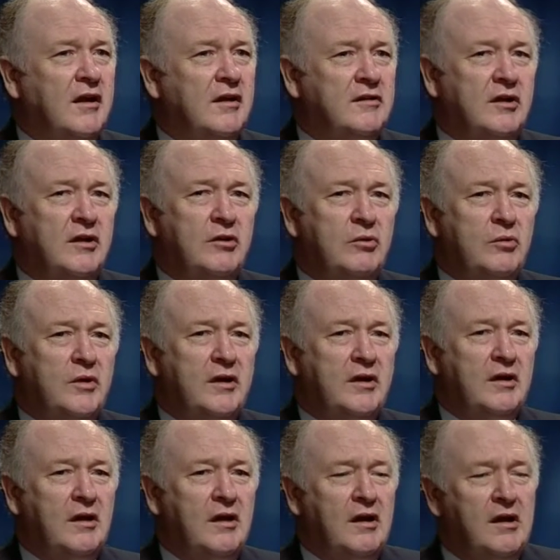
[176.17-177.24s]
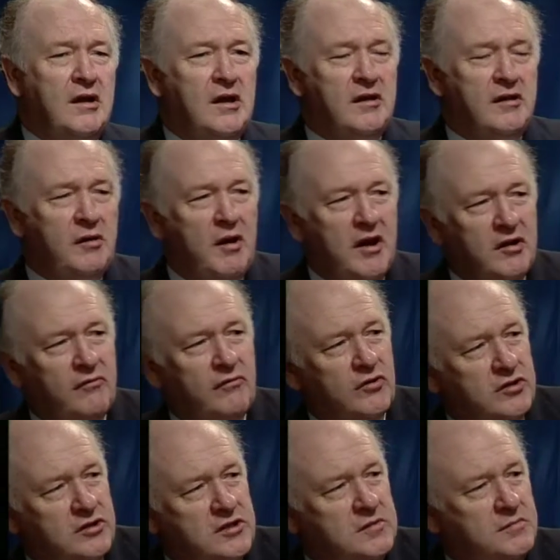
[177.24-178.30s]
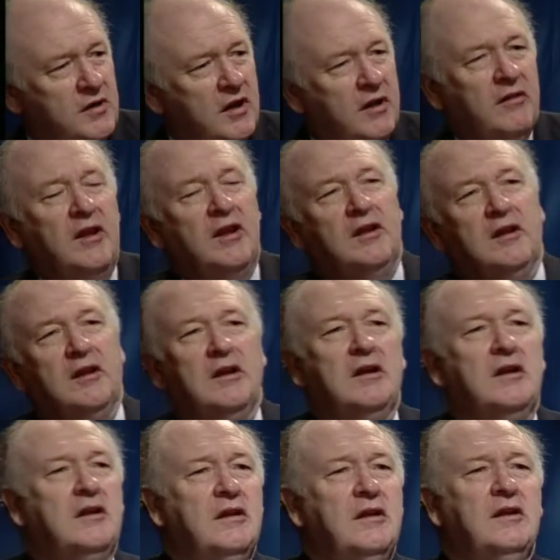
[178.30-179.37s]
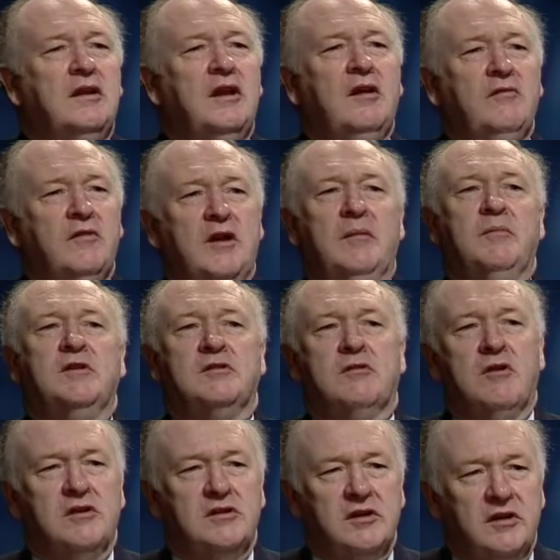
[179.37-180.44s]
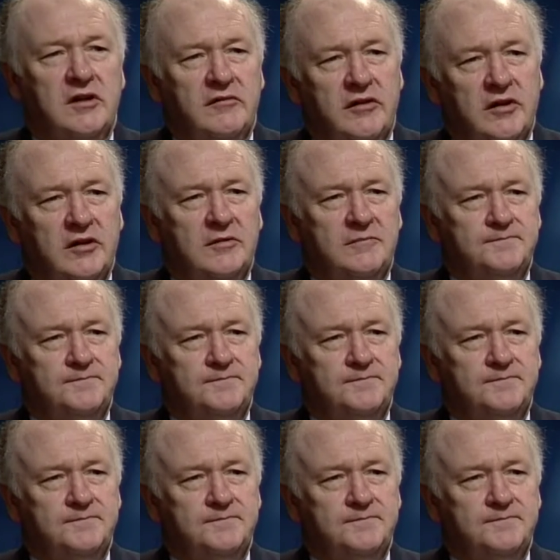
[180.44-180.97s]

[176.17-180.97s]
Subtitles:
So there are differences, but I think the overlap is quite significant.